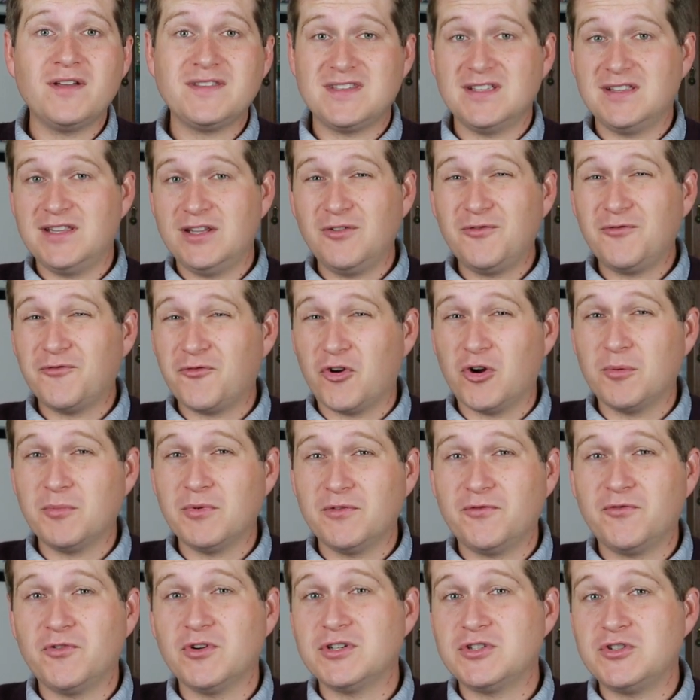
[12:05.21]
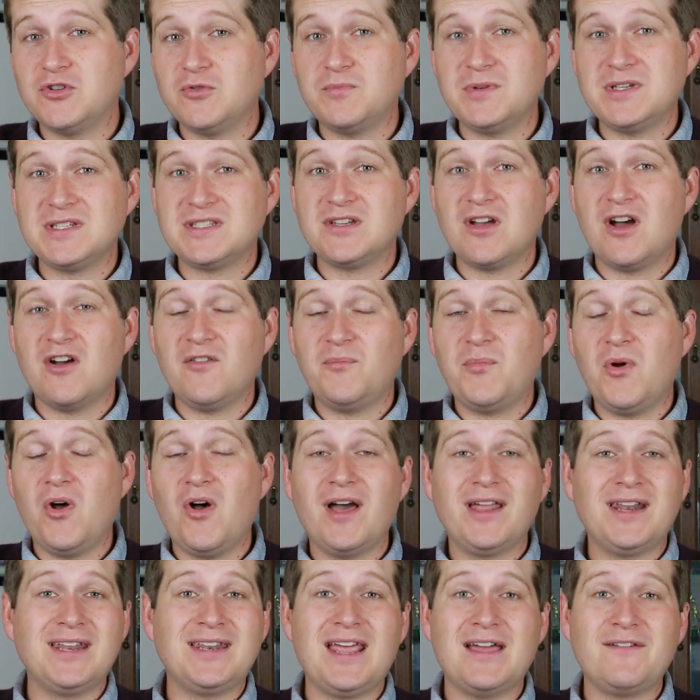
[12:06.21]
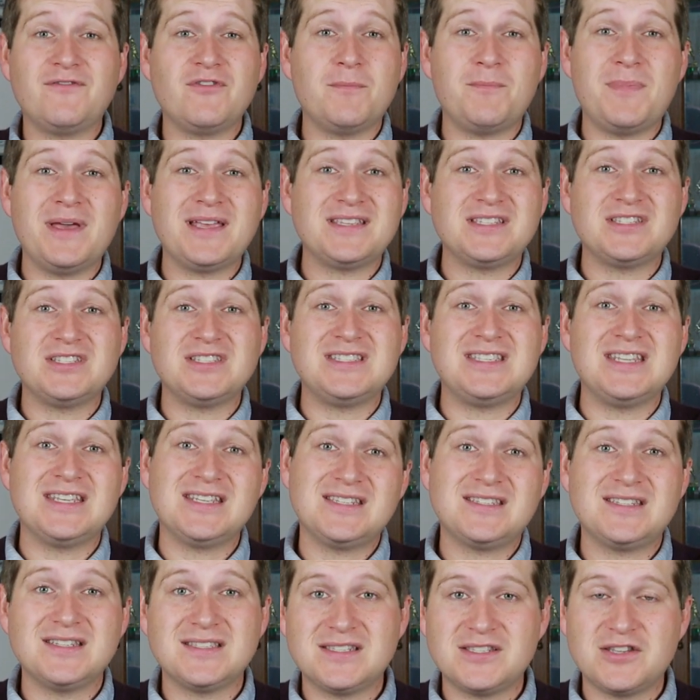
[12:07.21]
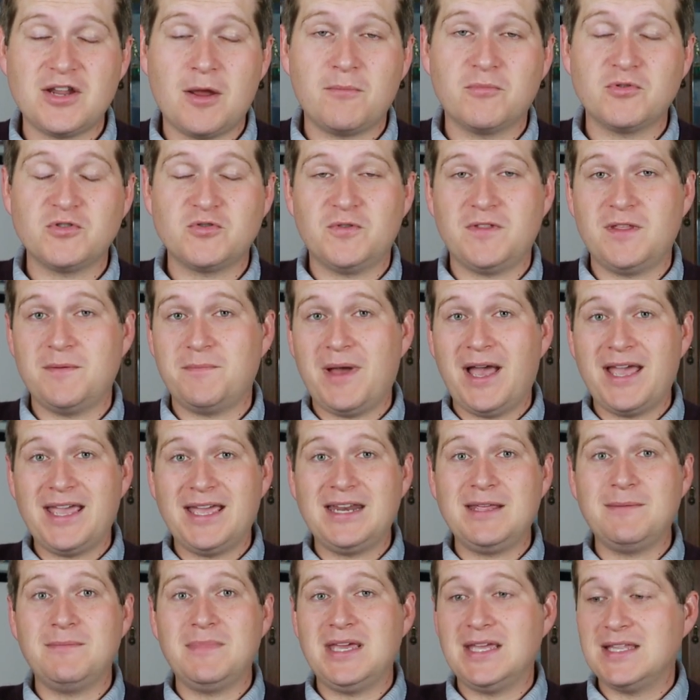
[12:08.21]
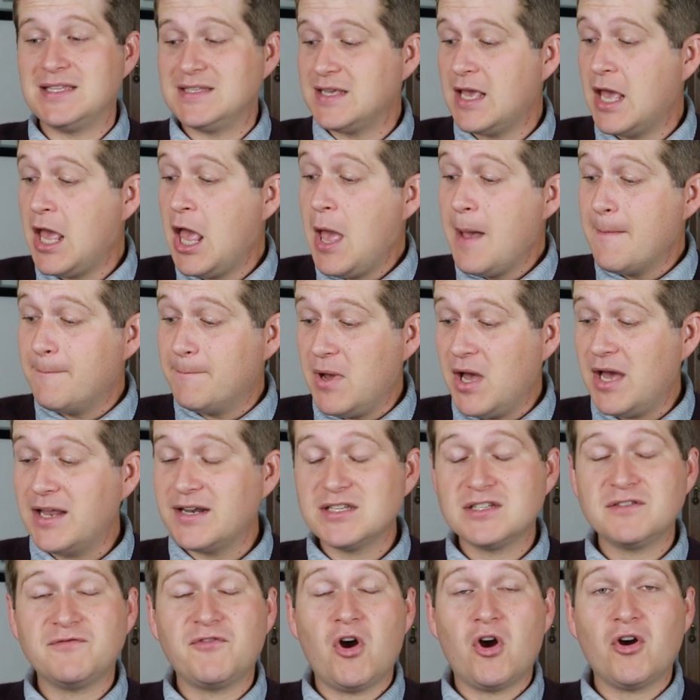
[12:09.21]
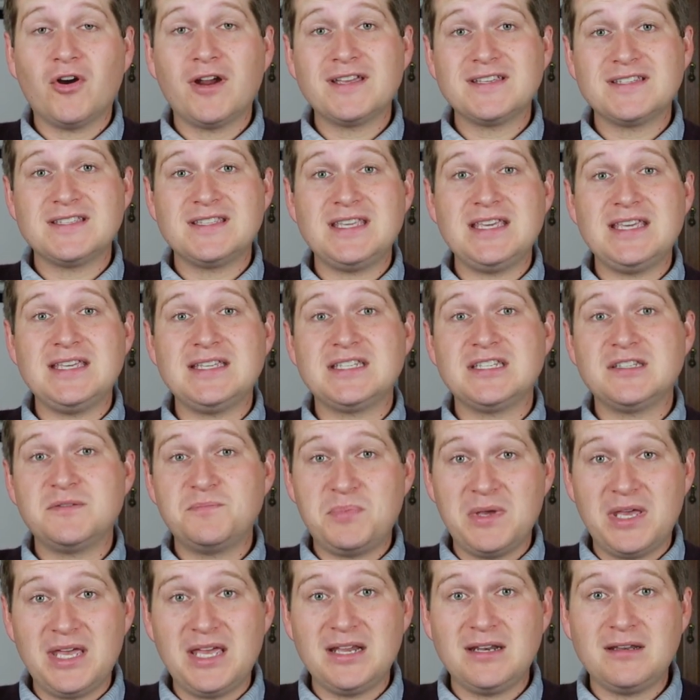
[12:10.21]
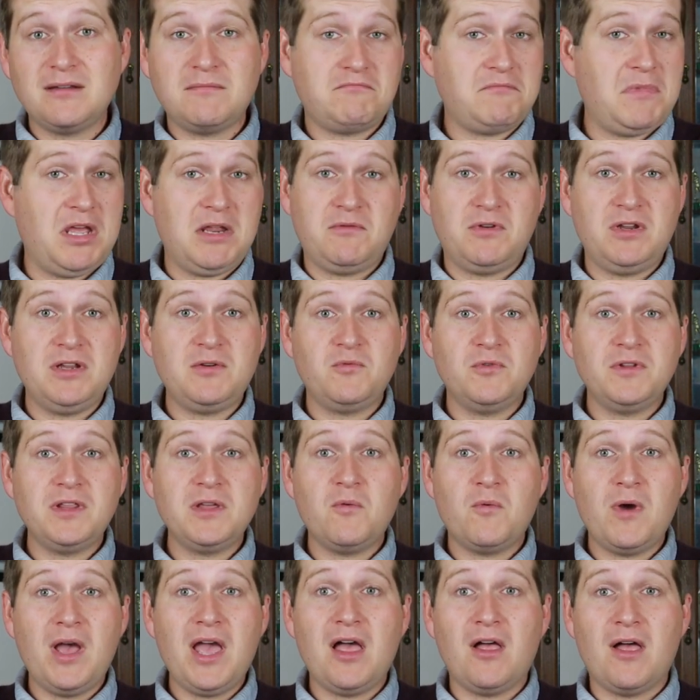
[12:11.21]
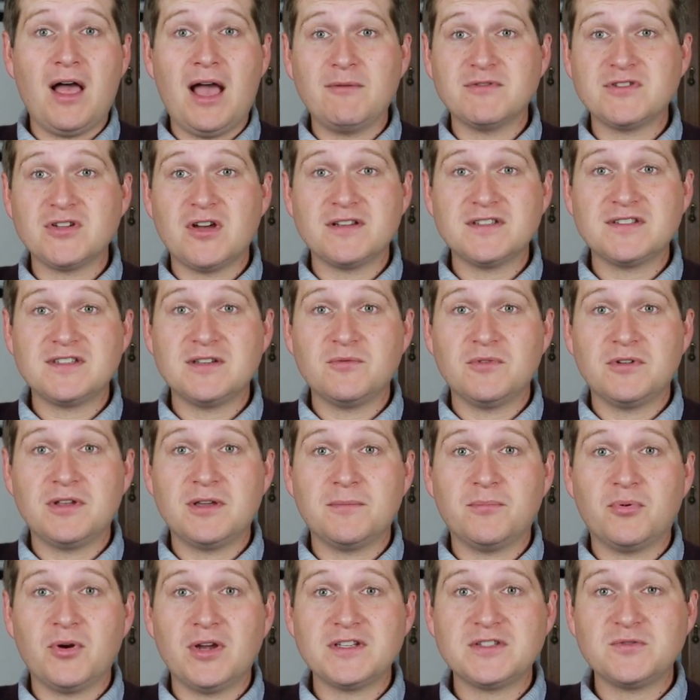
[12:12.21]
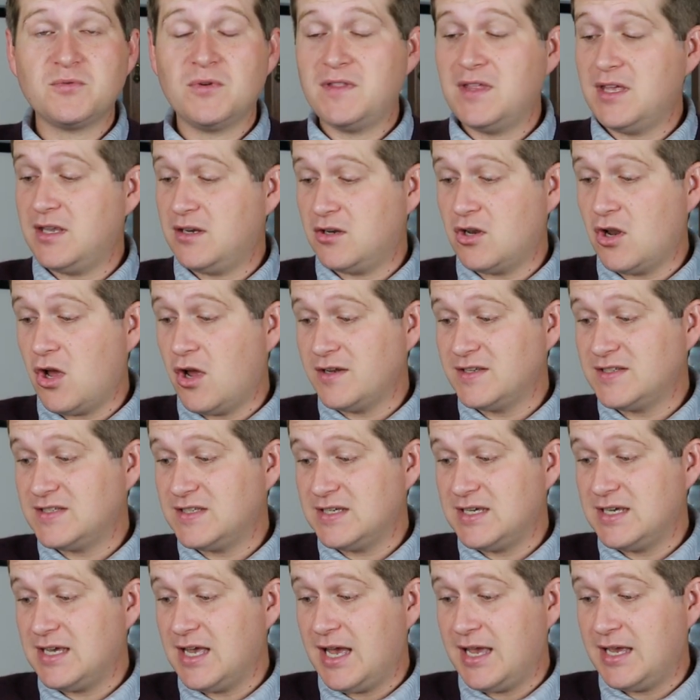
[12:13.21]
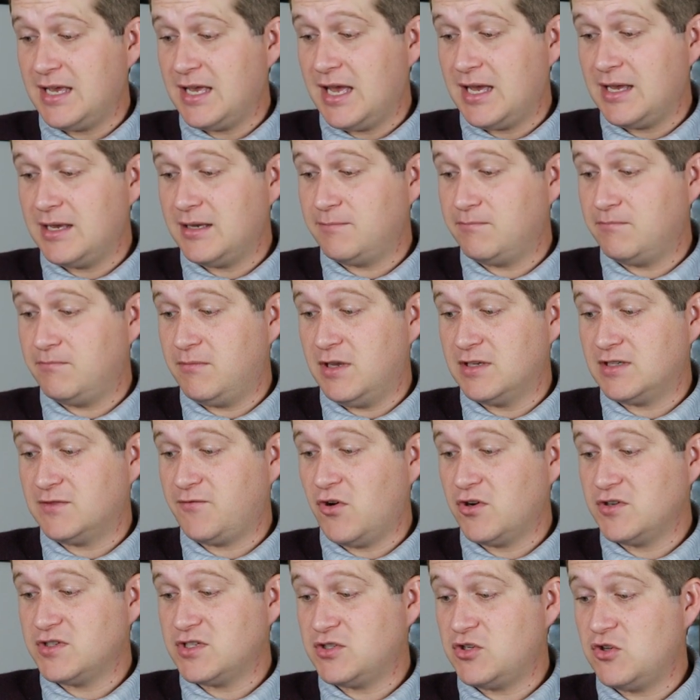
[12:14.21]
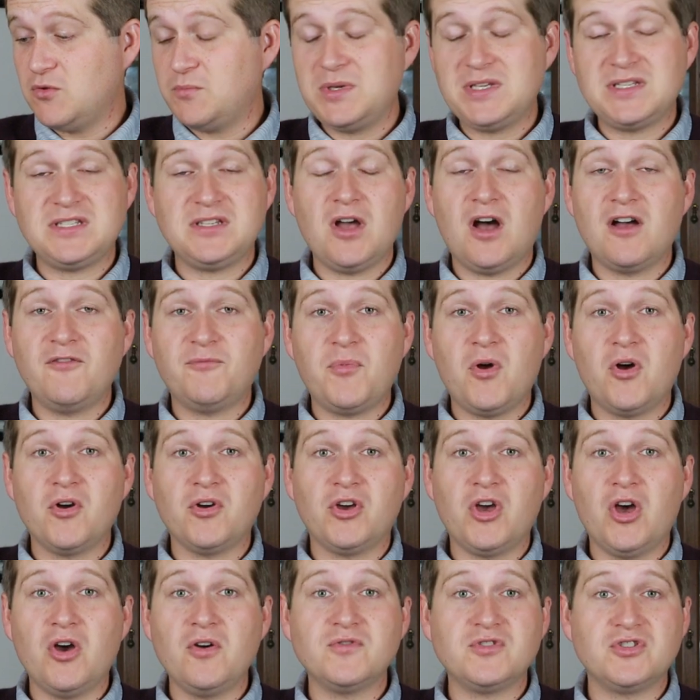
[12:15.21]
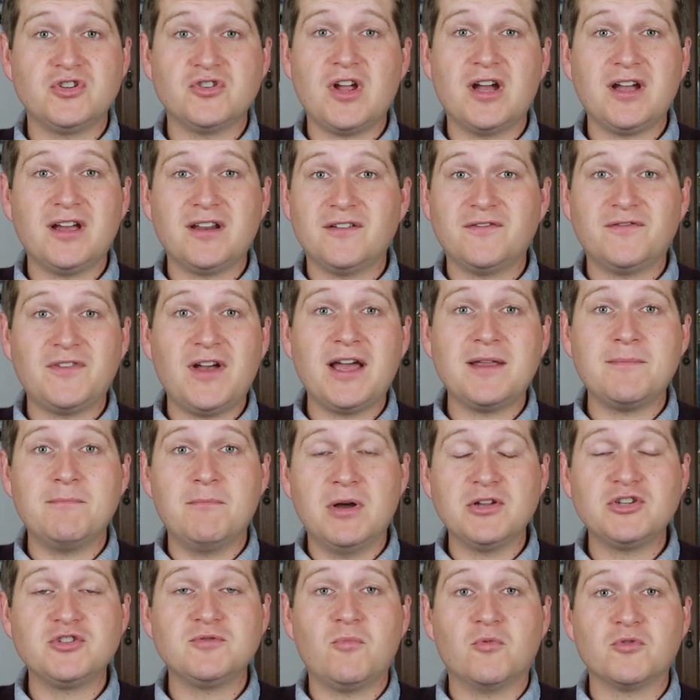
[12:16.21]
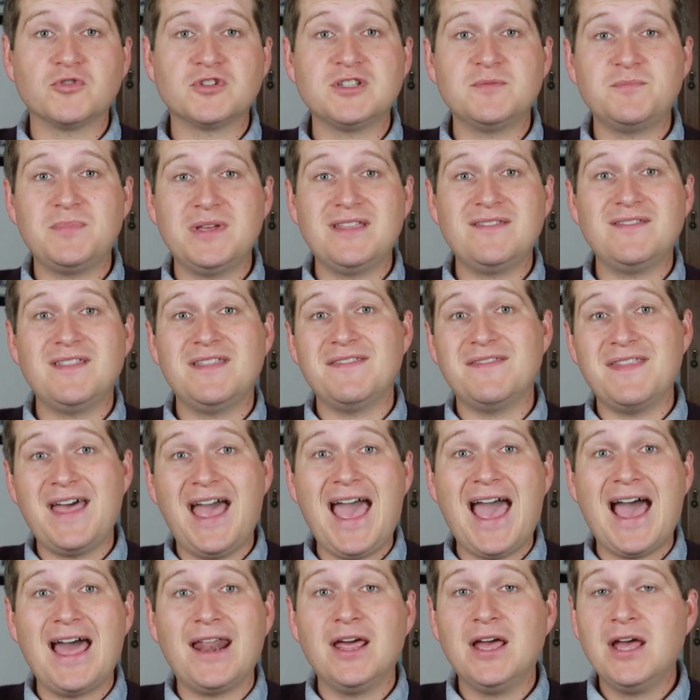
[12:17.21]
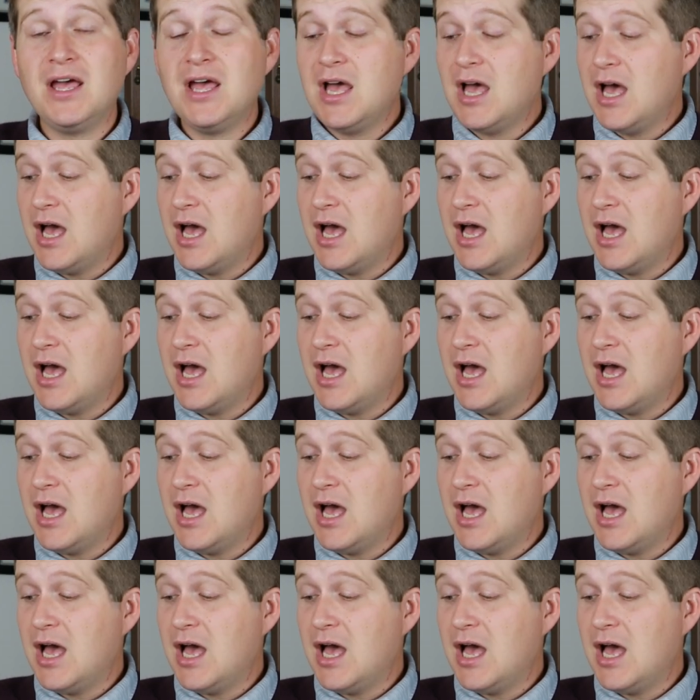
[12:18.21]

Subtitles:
It's a little firmer for a two-piece golf ball. I didn't have the best distance numbers with it by any means, but as far as the spin, it did really well. I was honestly really impressed with it, and honestly, I as far as a two-piece golf ball goes, you're not going to find much more spin than that.